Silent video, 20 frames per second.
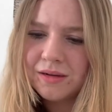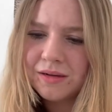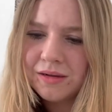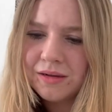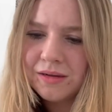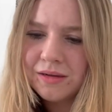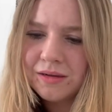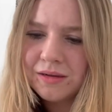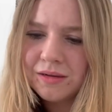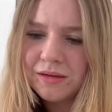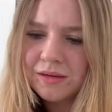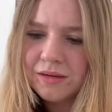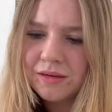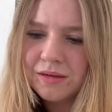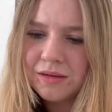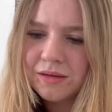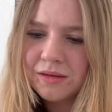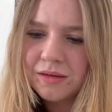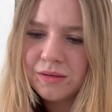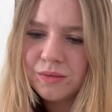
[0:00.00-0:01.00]

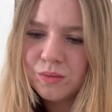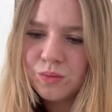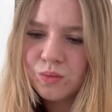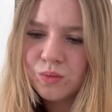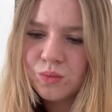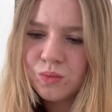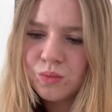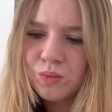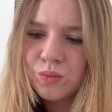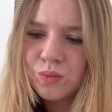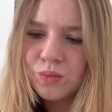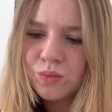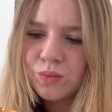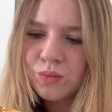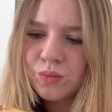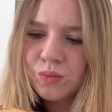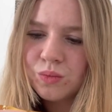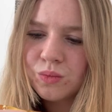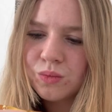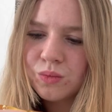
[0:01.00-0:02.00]

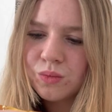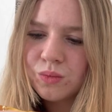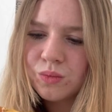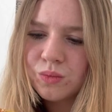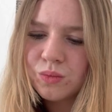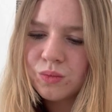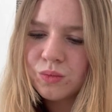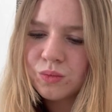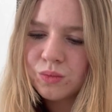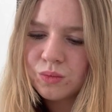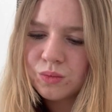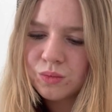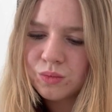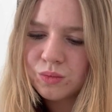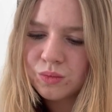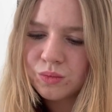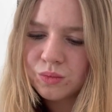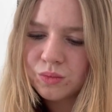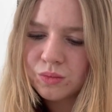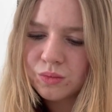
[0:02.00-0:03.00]

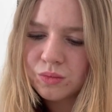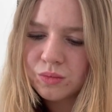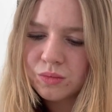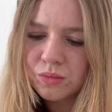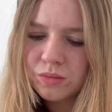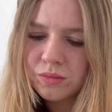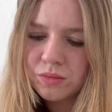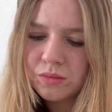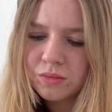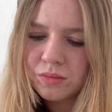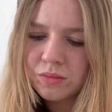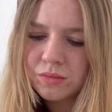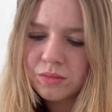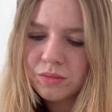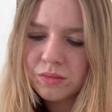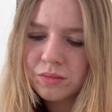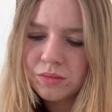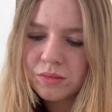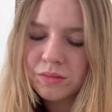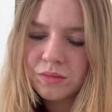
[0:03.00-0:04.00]

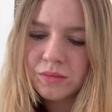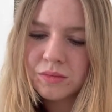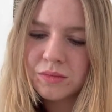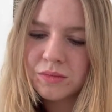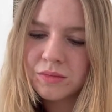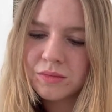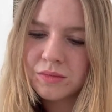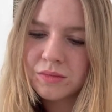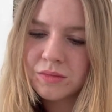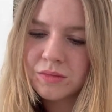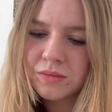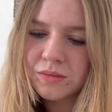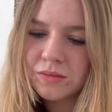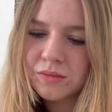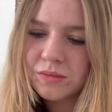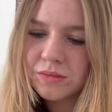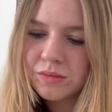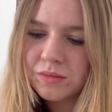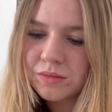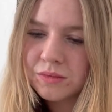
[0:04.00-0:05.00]

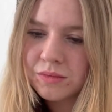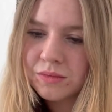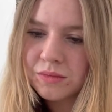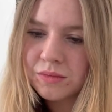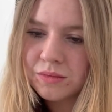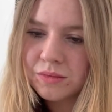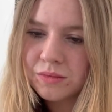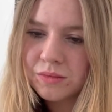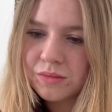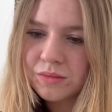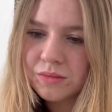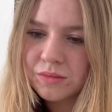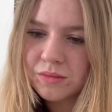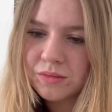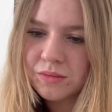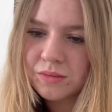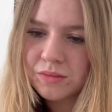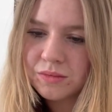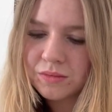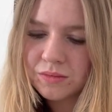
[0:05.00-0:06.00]

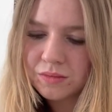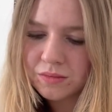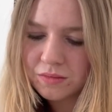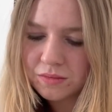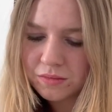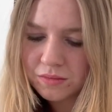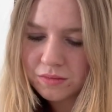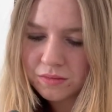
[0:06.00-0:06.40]
(no one is talking)